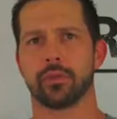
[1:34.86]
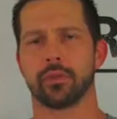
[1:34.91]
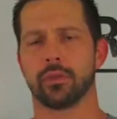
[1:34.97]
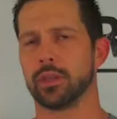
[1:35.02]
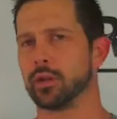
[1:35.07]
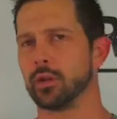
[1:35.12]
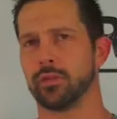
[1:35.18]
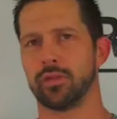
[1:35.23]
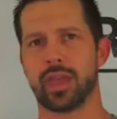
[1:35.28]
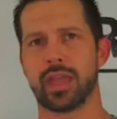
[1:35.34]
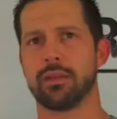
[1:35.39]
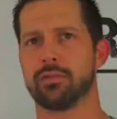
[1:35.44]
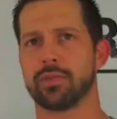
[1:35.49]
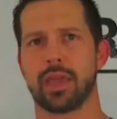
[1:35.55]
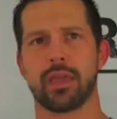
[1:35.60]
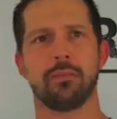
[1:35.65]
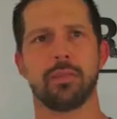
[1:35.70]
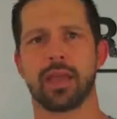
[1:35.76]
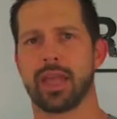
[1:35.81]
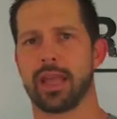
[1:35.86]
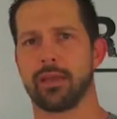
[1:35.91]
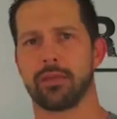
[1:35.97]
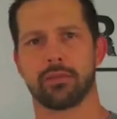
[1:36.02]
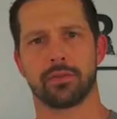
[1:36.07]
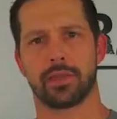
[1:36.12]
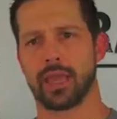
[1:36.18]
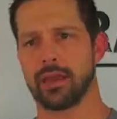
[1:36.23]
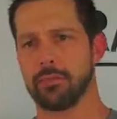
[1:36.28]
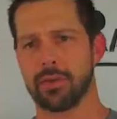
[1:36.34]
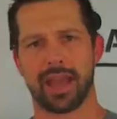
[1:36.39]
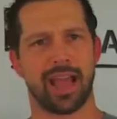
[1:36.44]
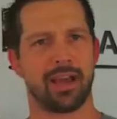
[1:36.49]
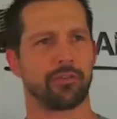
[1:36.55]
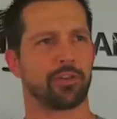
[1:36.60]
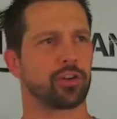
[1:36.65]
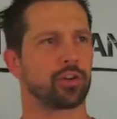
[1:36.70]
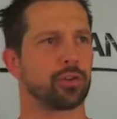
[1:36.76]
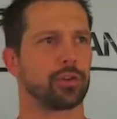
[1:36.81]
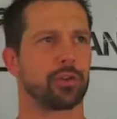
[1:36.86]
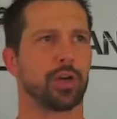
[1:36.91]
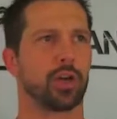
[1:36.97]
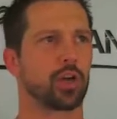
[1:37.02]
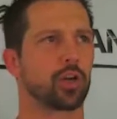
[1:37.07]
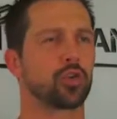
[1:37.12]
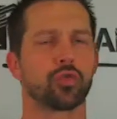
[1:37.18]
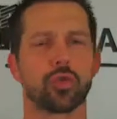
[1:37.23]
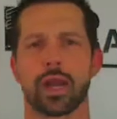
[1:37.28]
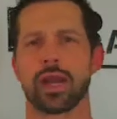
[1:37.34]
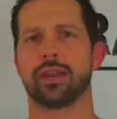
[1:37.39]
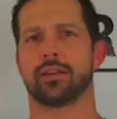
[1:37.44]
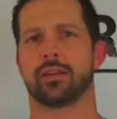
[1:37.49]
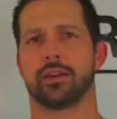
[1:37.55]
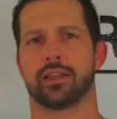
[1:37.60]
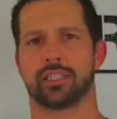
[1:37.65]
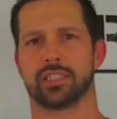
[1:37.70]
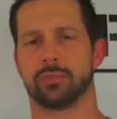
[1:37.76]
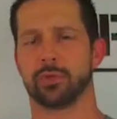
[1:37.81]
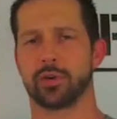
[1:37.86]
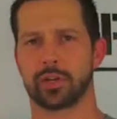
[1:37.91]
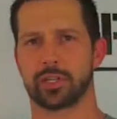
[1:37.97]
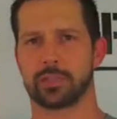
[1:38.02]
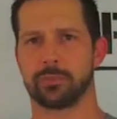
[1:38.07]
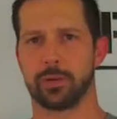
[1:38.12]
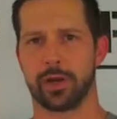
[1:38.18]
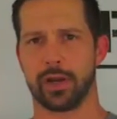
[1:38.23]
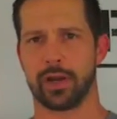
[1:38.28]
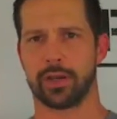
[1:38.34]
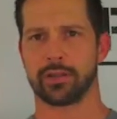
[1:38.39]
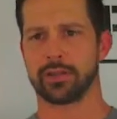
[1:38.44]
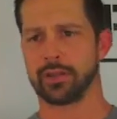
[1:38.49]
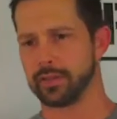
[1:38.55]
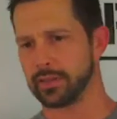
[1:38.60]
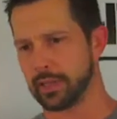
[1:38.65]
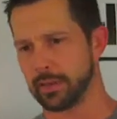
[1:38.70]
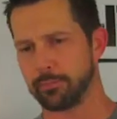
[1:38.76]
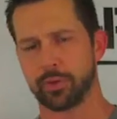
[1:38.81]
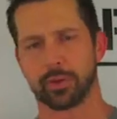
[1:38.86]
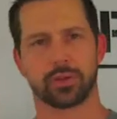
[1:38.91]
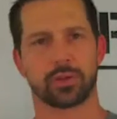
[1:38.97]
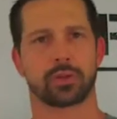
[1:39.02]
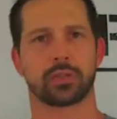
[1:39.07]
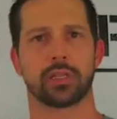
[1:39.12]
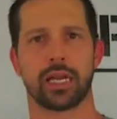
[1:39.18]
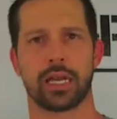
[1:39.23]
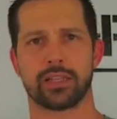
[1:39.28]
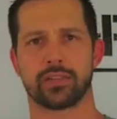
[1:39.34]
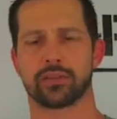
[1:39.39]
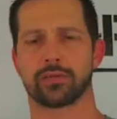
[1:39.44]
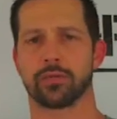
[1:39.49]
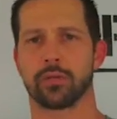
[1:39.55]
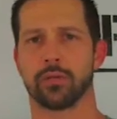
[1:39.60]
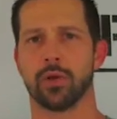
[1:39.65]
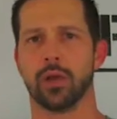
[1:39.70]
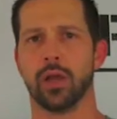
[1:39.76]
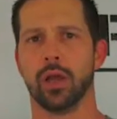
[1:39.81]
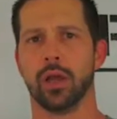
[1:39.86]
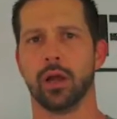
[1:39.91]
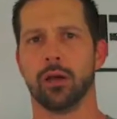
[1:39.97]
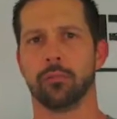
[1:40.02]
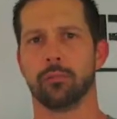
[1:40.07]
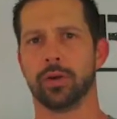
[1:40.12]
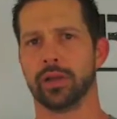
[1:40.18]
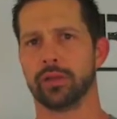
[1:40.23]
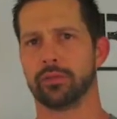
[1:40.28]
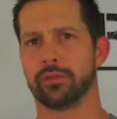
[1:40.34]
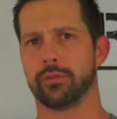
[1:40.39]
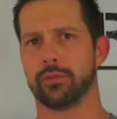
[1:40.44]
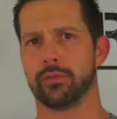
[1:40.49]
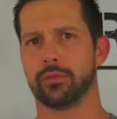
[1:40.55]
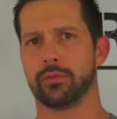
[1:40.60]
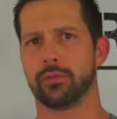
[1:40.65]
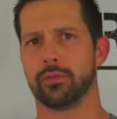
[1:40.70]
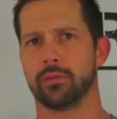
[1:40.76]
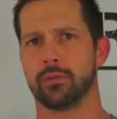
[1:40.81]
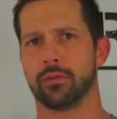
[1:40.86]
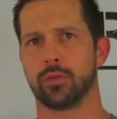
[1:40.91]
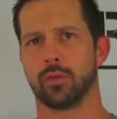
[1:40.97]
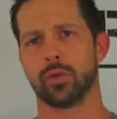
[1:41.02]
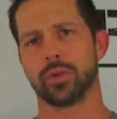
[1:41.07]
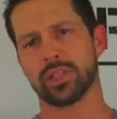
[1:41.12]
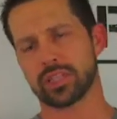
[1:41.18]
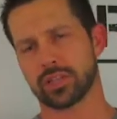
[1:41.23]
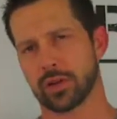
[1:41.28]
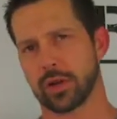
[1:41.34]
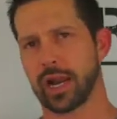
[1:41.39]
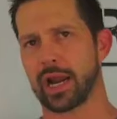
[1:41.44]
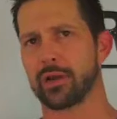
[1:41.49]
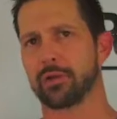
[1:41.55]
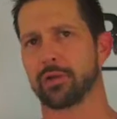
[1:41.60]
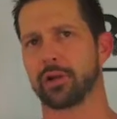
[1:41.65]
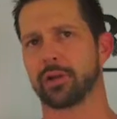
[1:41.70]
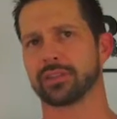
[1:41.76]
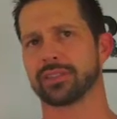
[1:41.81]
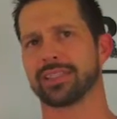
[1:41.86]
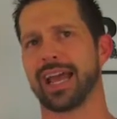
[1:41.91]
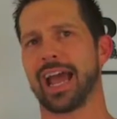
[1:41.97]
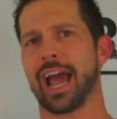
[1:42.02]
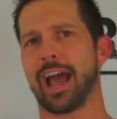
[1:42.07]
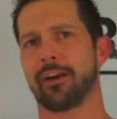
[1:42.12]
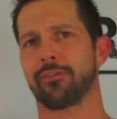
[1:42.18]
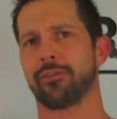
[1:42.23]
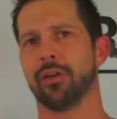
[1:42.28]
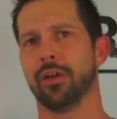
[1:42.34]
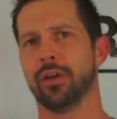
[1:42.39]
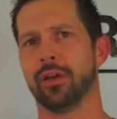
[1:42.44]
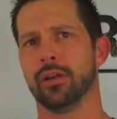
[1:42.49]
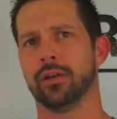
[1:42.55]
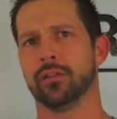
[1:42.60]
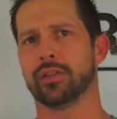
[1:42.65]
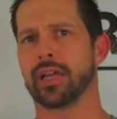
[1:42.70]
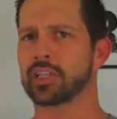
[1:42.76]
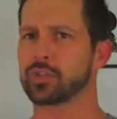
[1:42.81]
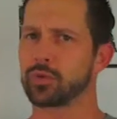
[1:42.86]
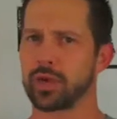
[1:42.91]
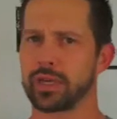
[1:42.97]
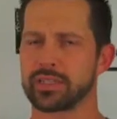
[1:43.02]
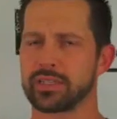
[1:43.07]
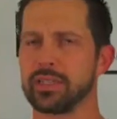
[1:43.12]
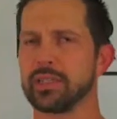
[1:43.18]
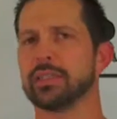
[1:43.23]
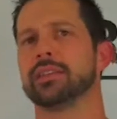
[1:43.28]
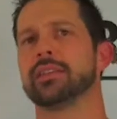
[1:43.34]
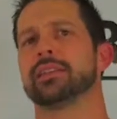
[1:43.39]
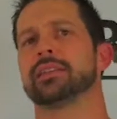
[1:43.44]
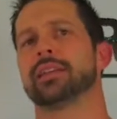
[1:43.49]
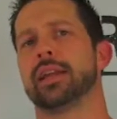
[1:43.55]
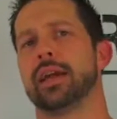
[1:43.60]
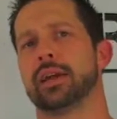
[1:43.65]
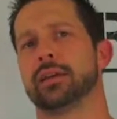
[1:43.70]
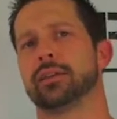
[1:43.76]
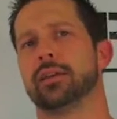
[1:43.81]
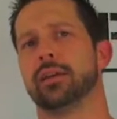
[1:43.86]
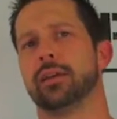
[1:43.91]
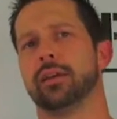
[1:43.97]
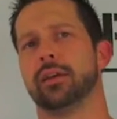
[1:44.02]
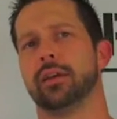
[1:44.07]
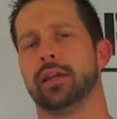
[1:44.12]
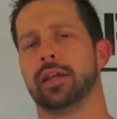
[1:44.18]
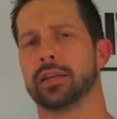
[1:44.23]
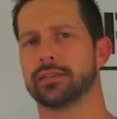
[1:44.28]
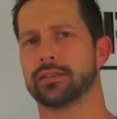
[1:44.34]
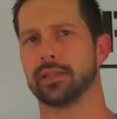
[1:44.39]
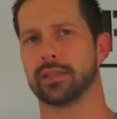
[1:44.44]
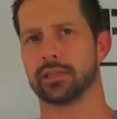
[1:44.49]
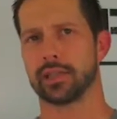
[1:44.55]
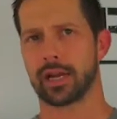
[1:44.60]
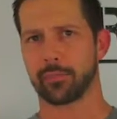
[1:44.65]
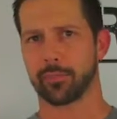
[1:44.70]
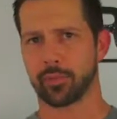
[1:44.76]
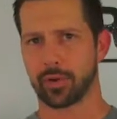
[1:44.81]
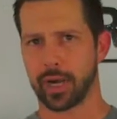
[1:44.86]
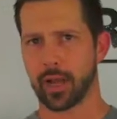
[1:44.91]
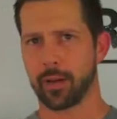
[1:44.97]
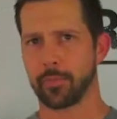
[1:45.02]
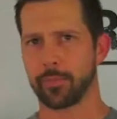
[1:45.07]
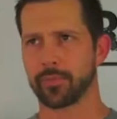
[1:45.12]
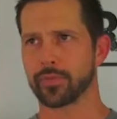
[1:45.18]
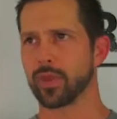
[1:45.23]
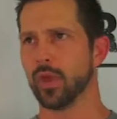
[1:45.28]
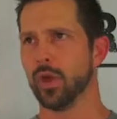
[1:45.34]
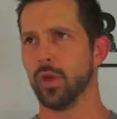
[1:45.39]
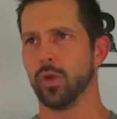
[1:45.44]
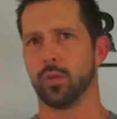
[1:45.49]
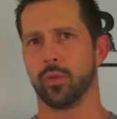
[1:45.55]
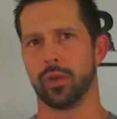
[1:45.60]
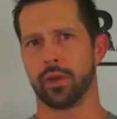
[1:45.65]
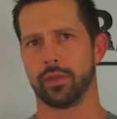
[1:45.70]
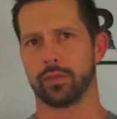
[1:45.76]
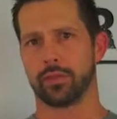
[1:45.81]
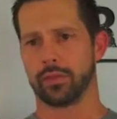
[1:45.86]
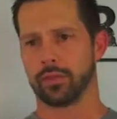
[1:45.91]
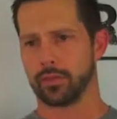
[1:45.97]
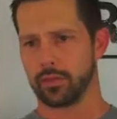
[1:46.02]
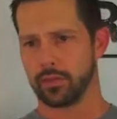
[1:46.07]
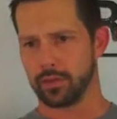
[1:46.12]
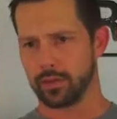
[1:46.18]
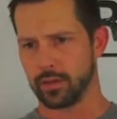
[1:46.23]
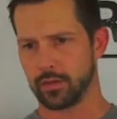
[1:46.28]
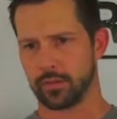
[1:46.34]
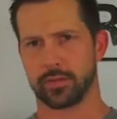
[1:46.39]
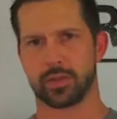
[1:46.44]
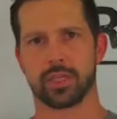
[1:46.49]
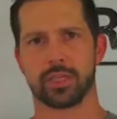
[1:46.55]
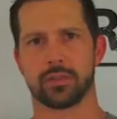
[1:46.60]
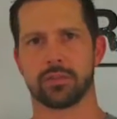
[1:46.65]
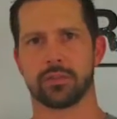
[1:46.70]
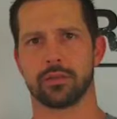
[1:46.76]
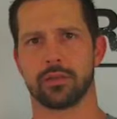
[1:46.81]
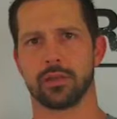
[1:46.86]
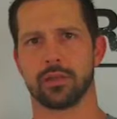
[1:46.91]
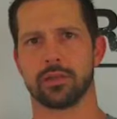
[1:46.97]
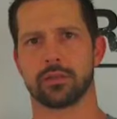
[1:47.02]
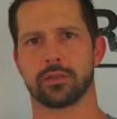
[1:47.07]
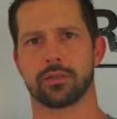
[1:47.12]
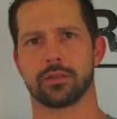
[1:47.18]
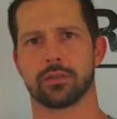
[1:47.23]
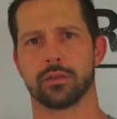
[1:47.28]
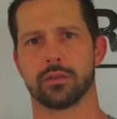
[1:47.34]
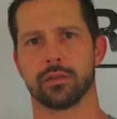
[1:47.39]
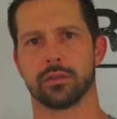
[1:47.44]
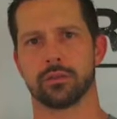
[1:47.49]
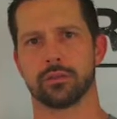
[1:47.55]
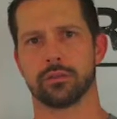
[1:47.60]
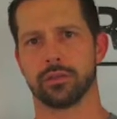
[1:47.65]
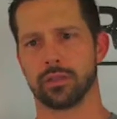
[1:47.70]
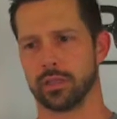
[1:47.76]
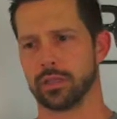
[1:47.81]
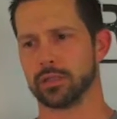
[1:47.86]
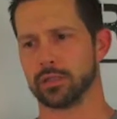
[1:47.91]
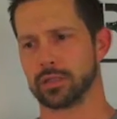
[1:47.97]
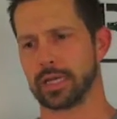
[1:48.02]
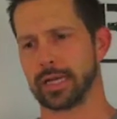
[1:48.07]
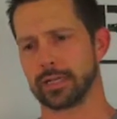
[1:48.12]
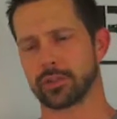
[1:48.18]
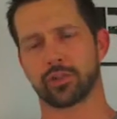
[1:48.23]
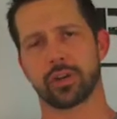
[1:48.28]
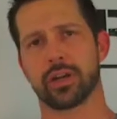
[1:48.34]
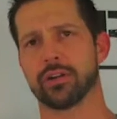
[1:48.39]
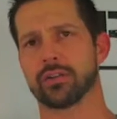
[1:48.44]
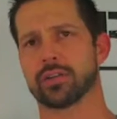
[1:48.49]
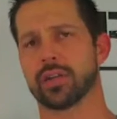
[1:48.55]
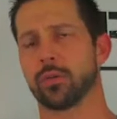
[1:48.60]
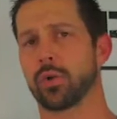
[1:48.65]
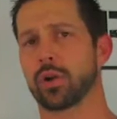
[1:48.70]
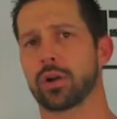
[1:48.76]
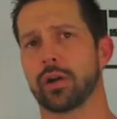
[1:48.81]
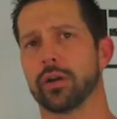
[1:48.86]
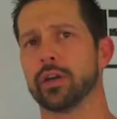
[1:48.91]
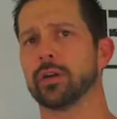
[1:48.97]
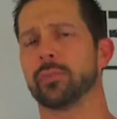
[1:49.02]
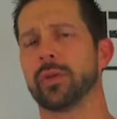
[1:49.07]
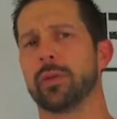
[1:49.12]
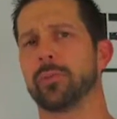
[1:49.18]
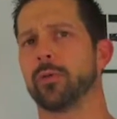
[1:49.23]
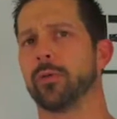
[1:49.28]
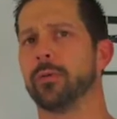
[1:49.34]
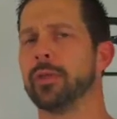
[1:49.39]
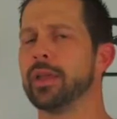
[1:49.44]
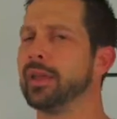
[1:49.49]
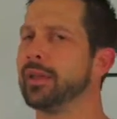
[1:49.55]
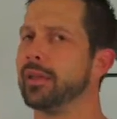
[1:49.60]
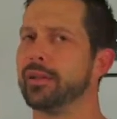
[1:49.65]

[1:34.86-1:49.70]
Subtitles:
they may have a great customer experience that they put their clients through. But when they start hiring on staff, that's where I see the disconnect. And I see a lot of problems with, these trainers that work under people.